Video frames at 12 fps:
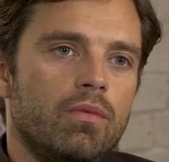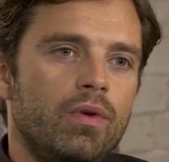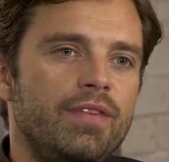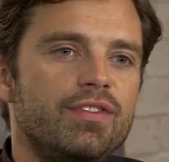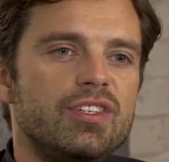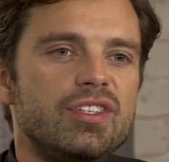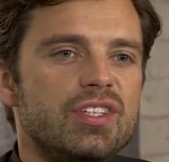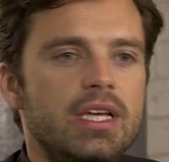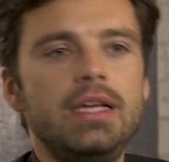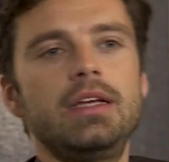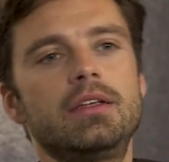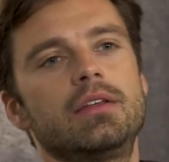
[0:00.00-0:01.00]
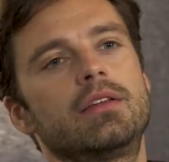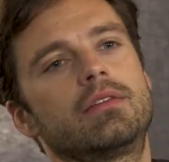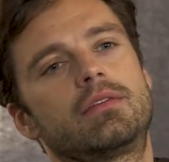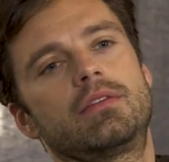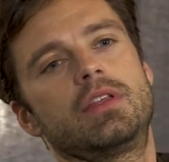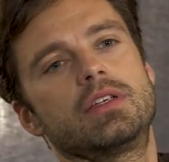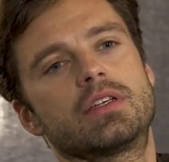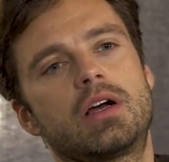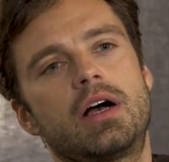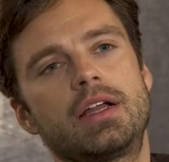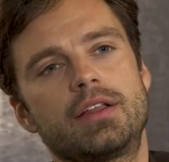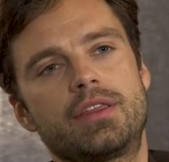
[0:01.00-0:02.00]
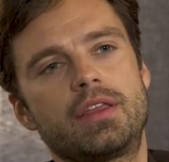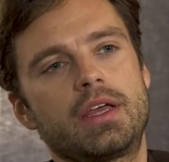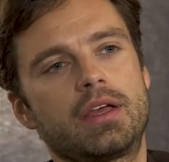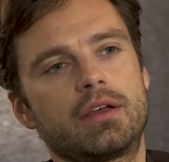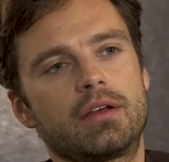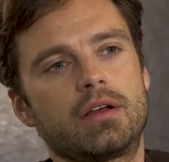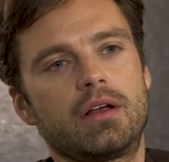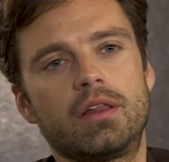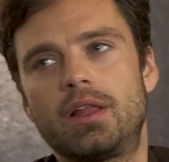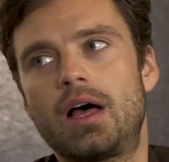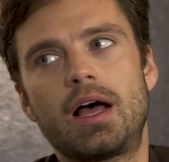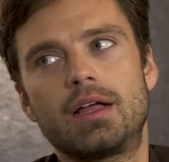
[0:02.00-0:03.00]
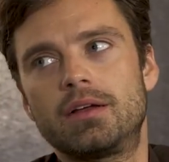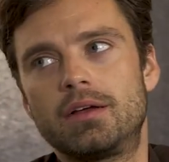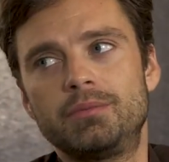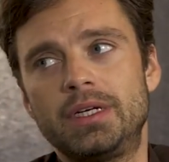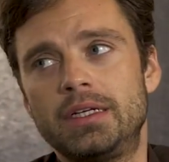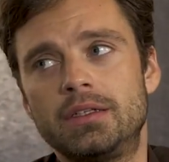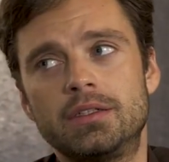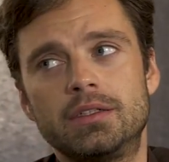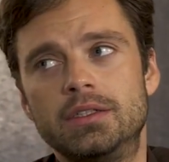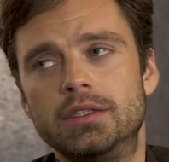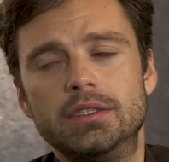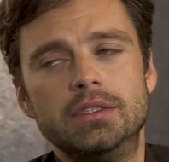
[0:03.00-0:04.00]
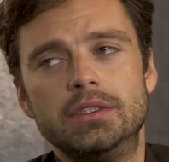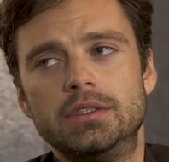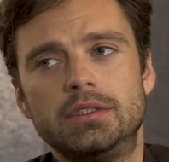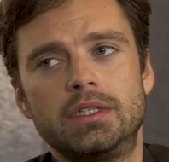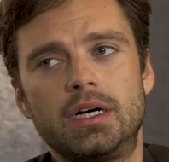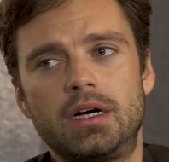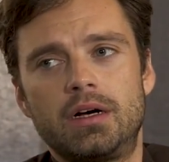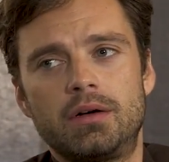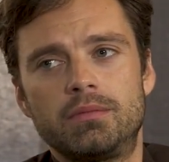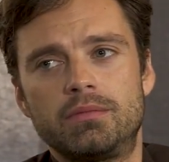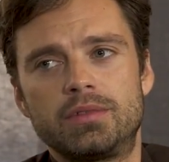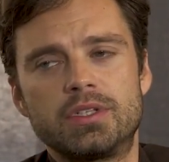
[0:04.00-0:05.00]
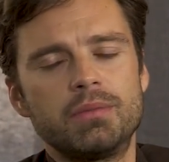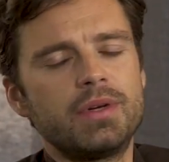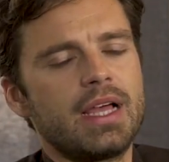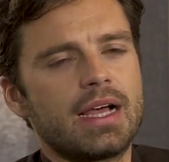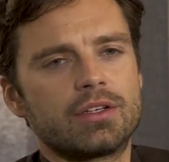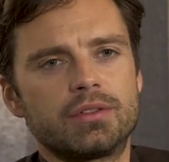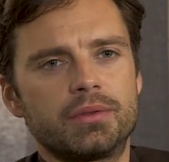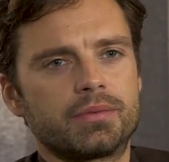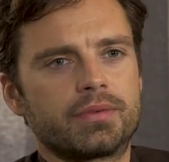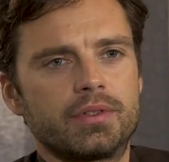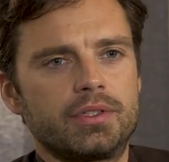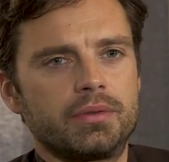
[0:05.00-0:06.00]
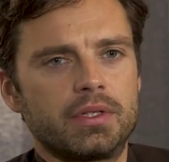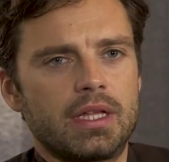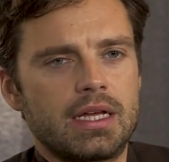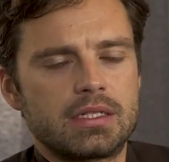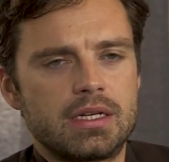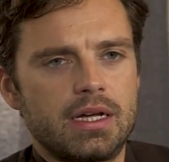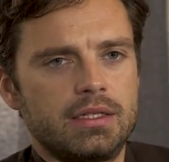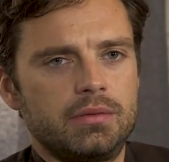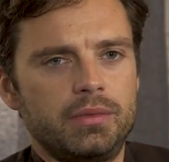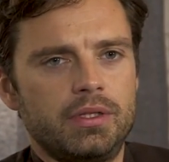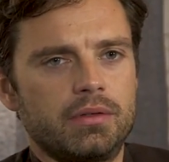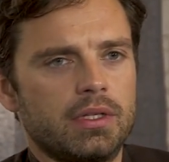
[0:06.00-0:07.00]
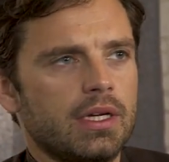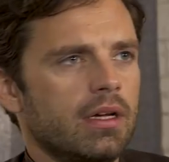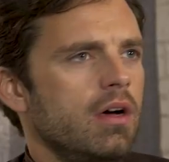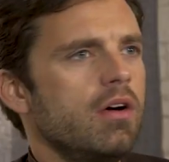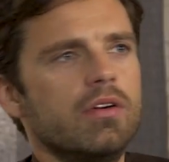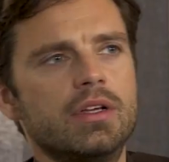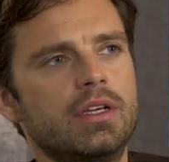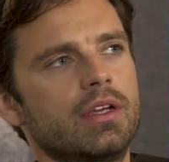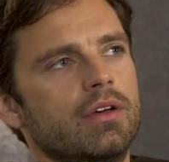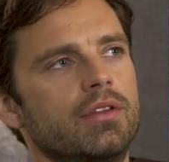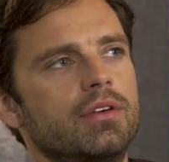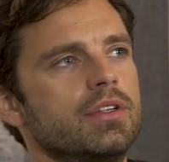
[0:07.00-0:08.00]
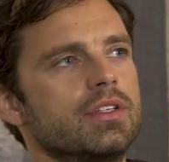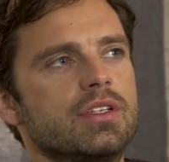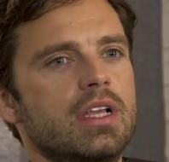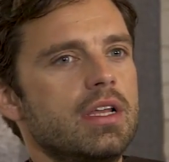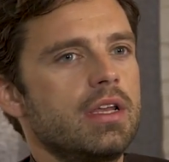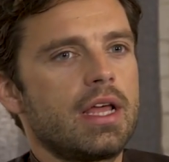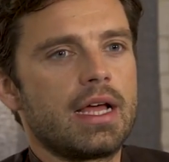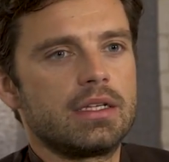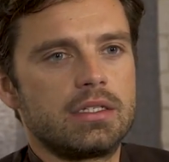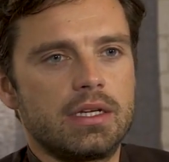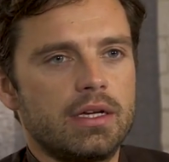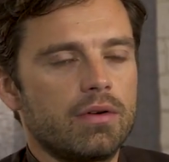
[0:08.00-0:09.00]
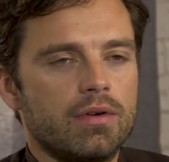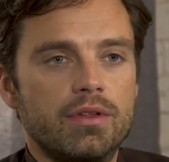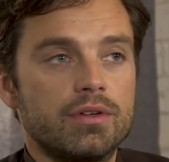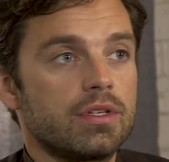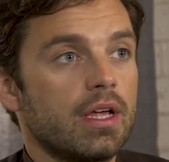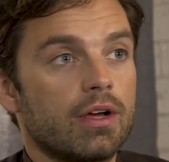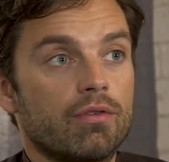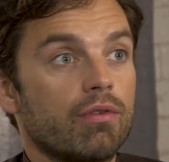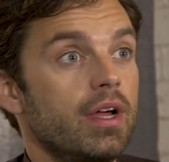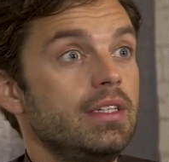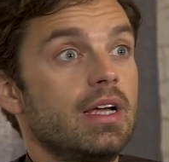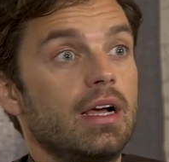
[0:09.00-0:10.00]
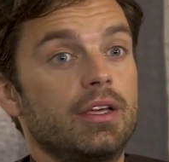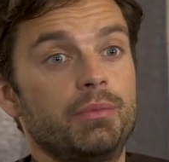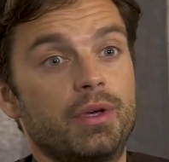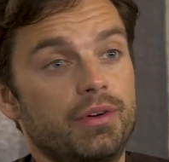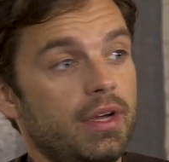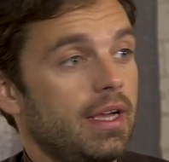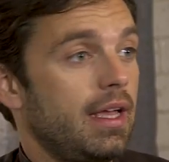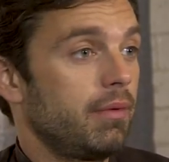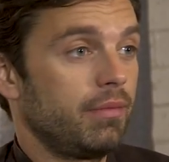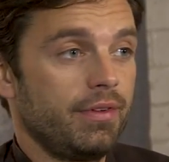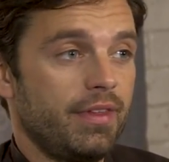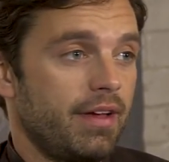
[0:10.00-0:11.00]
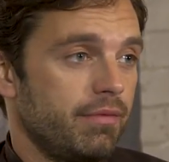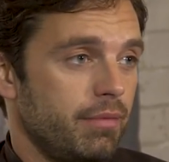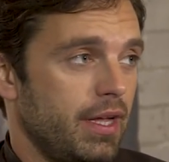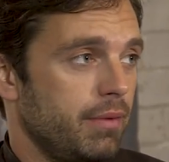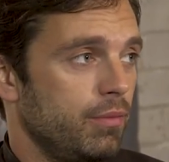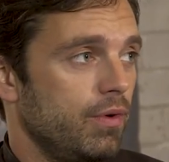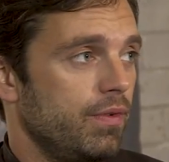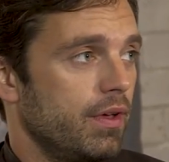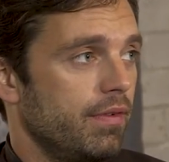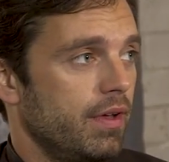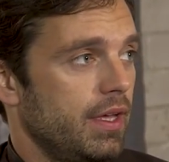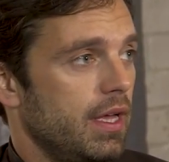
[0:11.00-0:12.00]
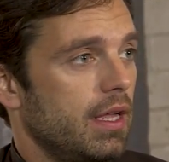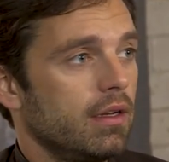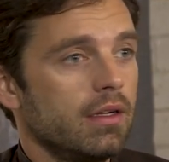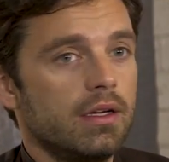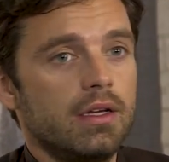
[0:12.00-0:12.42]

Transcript: we've seen this kind of thing a lot. I mean. Um, somebody actually referred to it last night to me. They're like, oh, you know, they're just Sid and Nancy. Or there's that great documentary. I can't believe they haven't made a movie of it yet